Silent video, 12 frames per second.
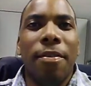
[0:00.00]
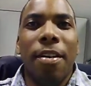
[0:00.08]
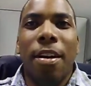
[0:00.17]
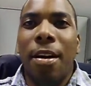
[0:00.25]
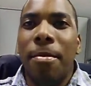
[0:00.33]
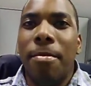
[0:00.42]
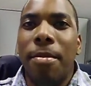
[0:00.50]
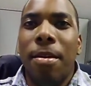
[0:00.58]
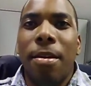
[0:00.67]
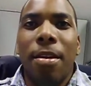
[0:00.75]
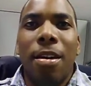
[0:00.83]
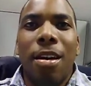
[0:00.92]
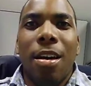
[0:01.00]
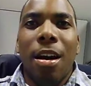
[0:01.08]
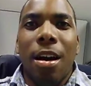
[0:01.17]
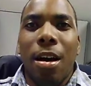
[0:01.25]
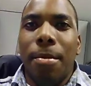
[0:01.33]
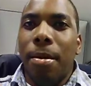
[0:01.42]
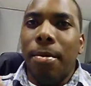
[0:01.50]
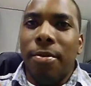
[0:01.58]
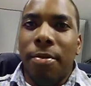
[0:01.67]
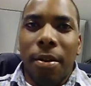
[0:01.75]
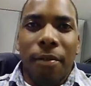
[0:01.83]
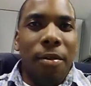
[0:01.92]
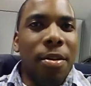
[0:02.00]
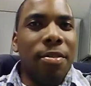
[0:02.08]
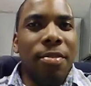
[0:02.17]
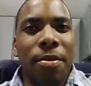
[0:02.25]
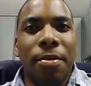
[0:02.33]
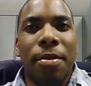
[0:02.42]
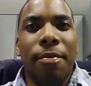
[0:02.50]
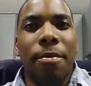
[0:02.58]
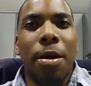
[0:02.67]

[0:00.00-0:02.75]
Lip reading: I'm 24 years old.